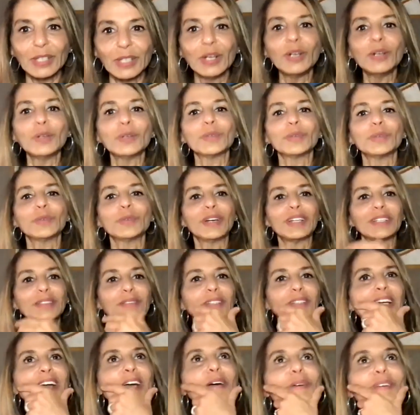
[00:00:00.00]
Oh, what,
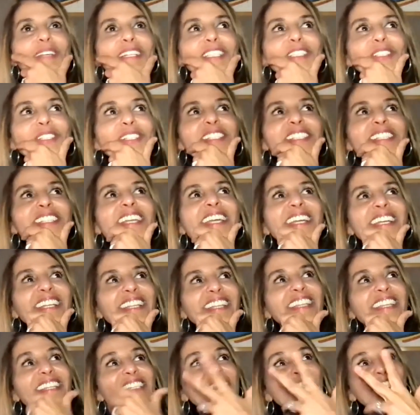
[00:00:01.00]
how interesting
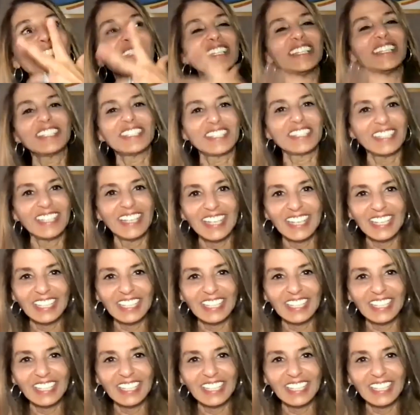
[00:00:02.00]
is this?